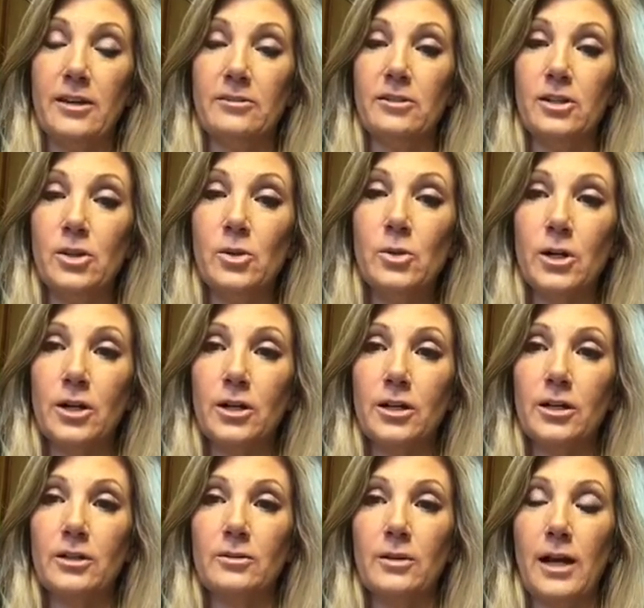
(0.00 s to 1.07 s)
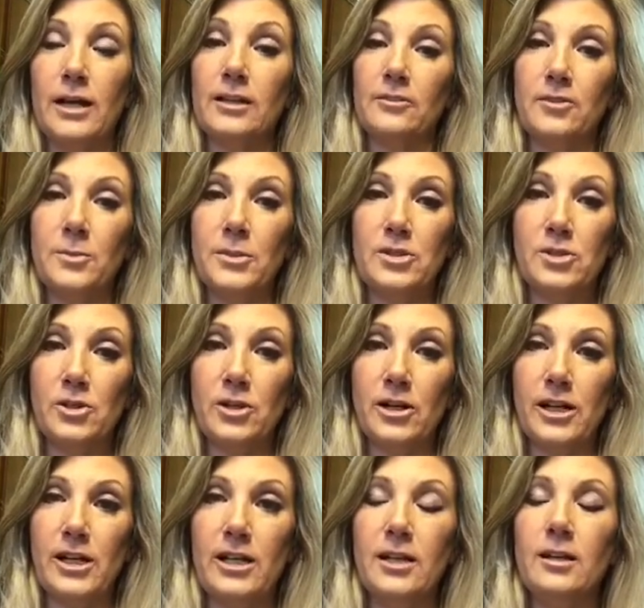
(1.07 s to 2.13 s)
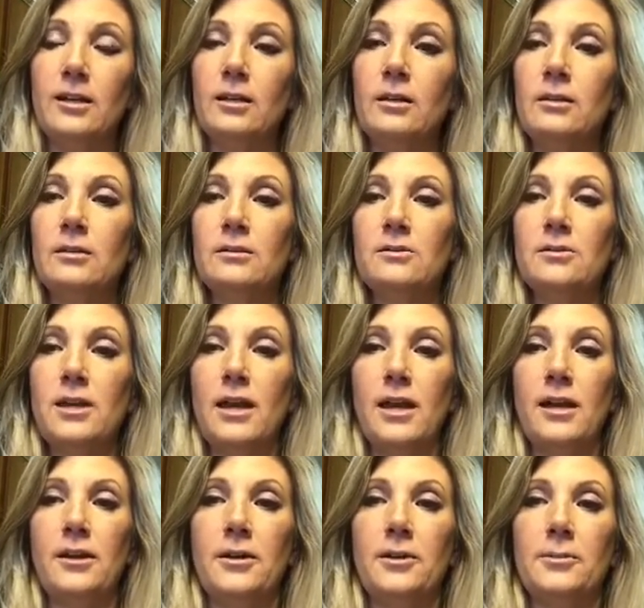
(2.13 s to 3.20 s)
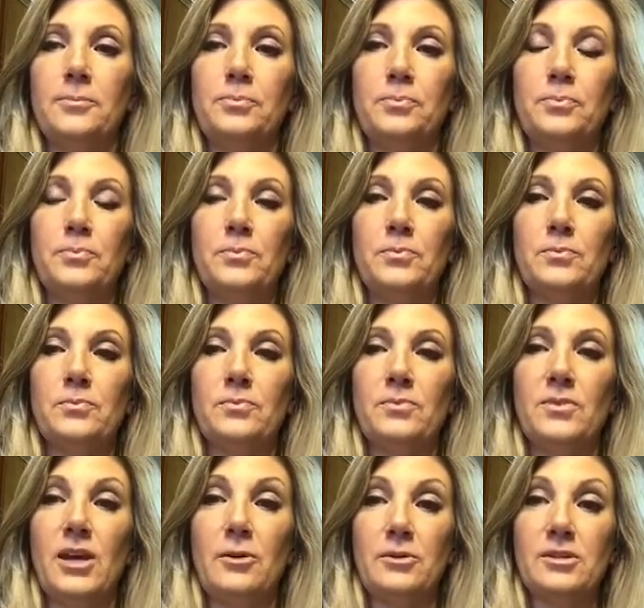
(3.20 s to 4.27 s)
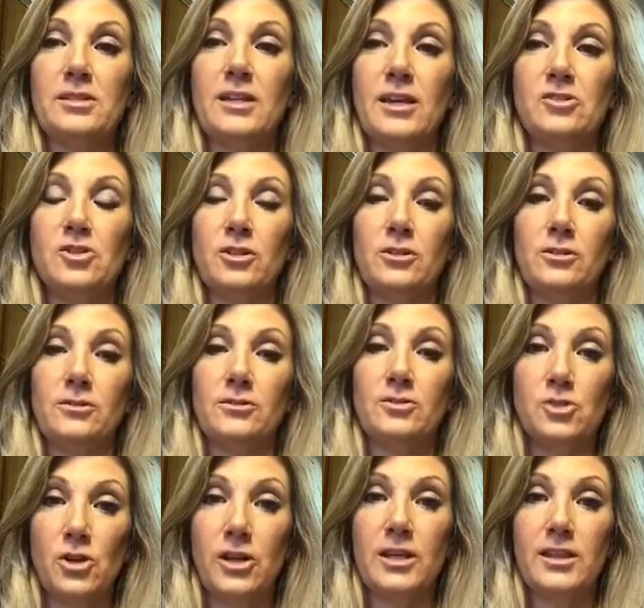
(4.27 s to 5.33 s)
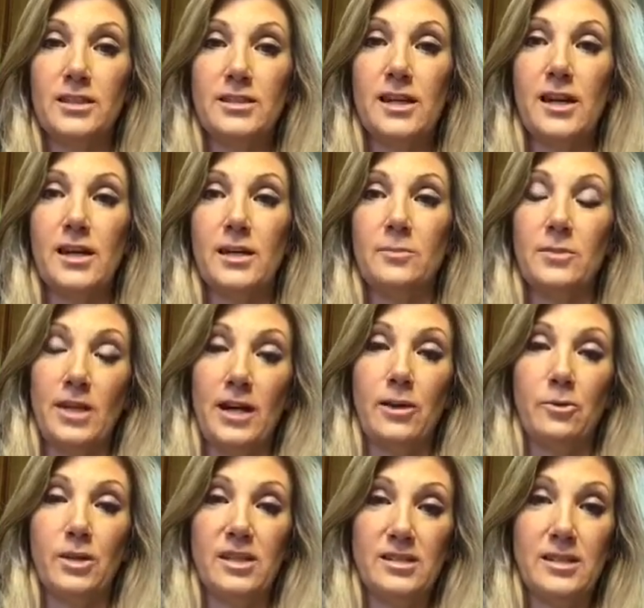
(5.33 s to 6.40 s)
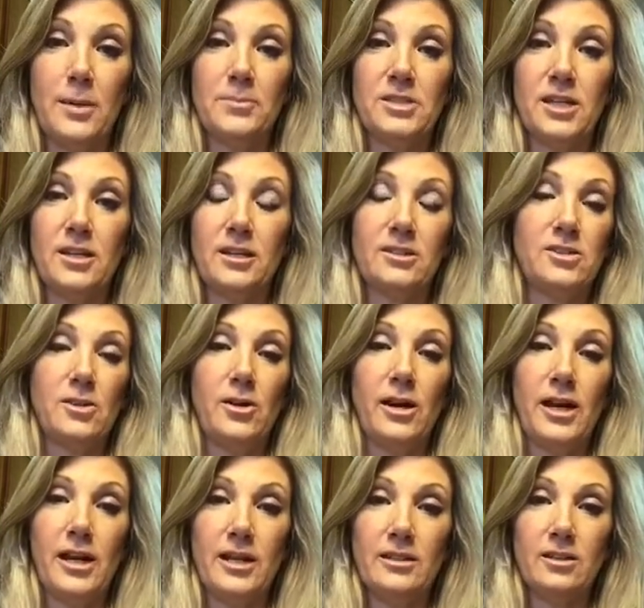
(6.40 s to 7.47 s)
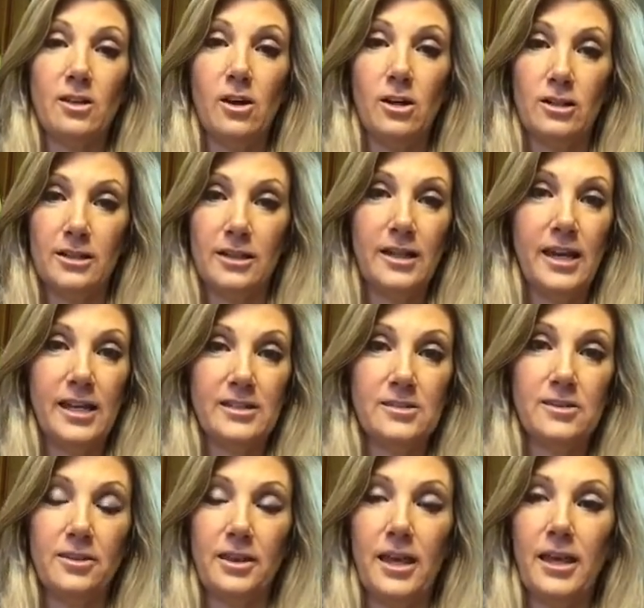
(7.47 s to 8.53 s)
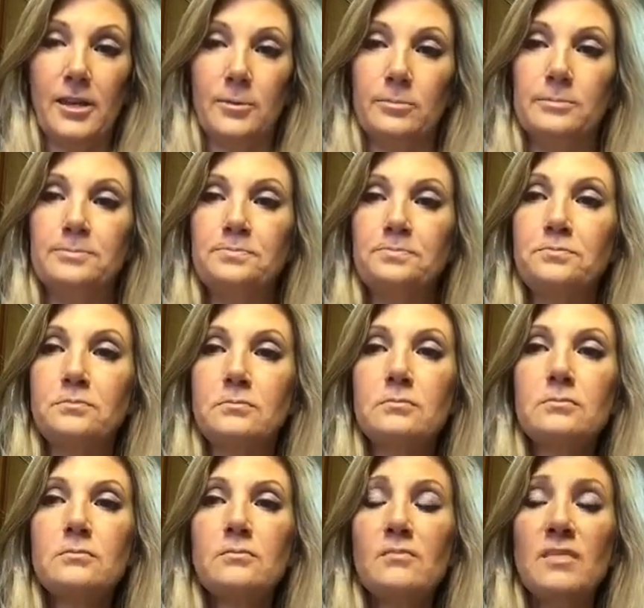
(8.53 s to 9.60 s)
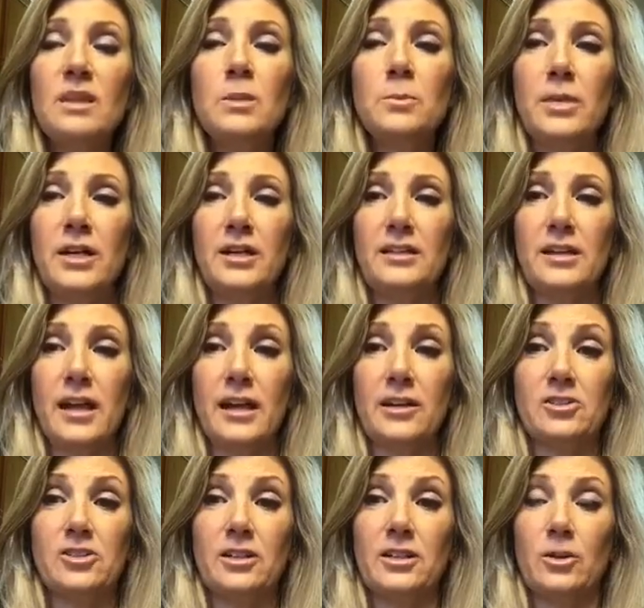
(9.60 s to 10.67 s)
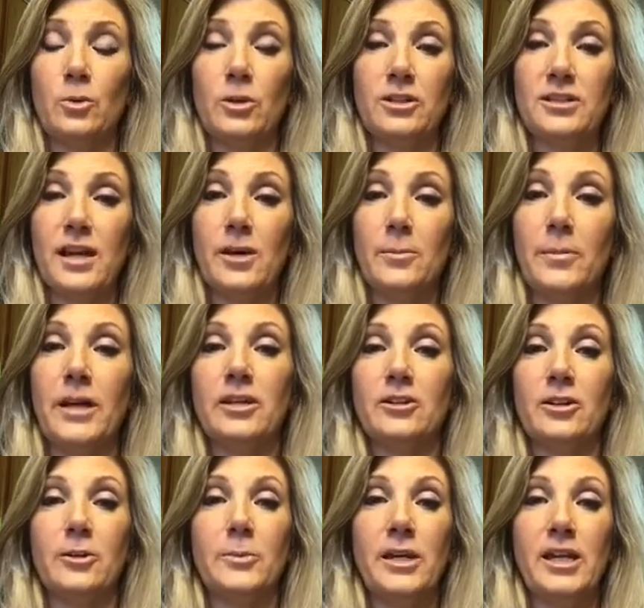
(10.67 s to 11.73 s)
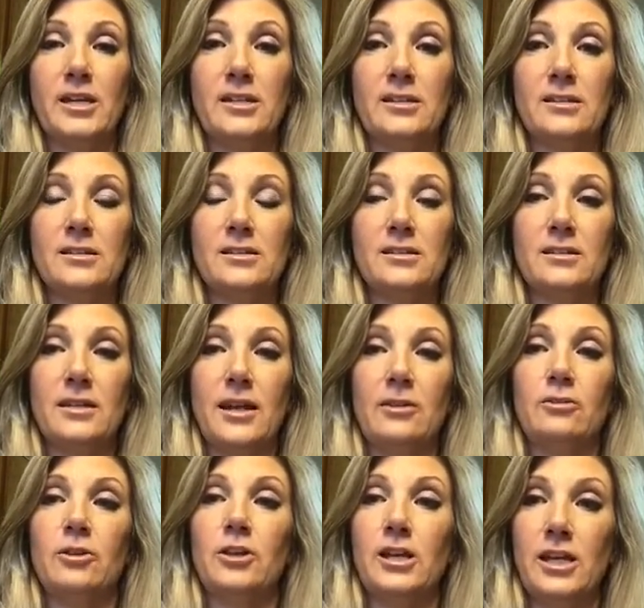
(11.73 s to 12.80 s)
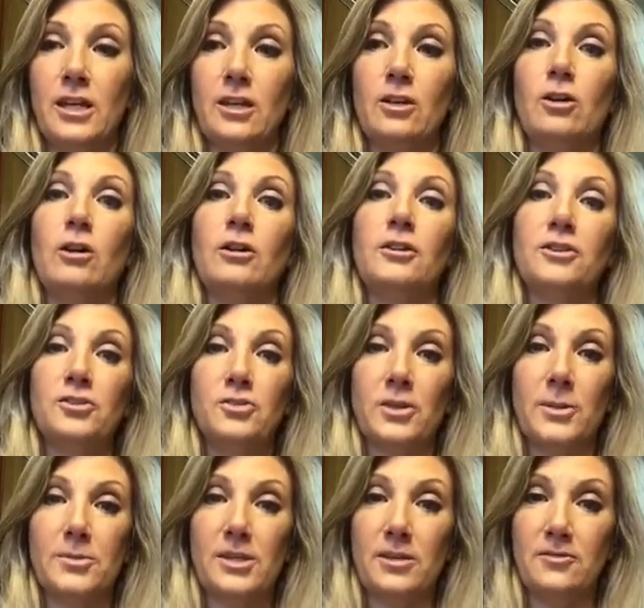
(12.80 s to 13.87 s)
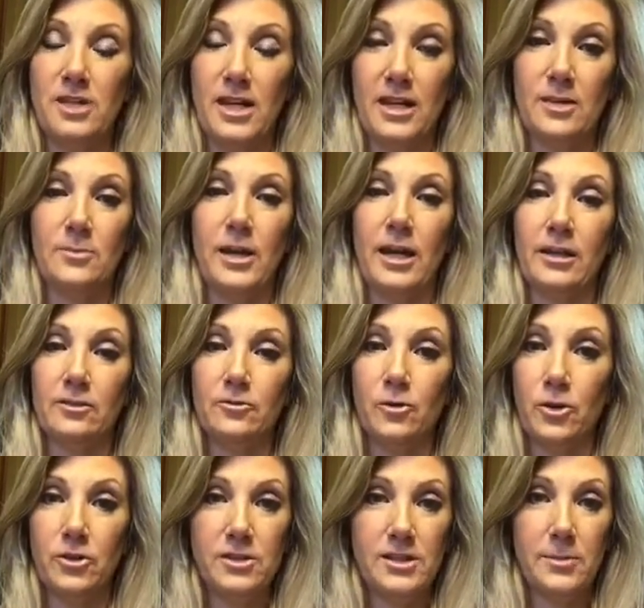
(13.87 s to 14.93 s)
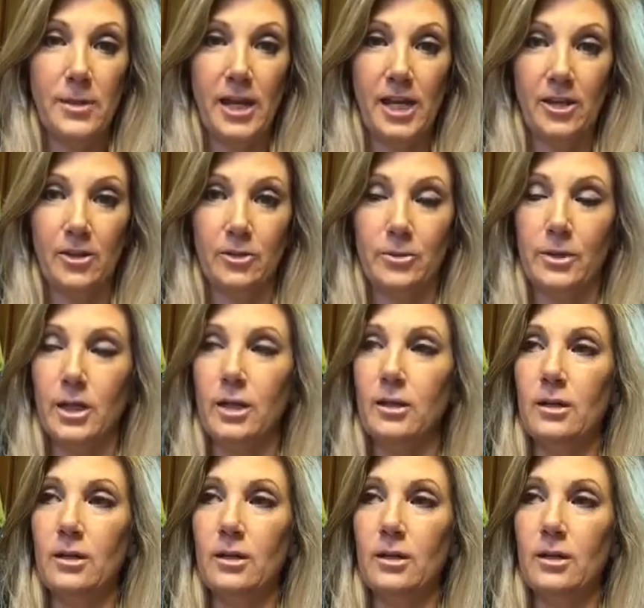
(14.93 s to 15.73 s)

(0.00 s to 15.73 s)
out in New York. I live in Missouri. That was scheduled during the time that I went septic. So I had to call and cancel them. But actually, it worked out better, because now looking at all the trips I've taken back and forth to Mayo,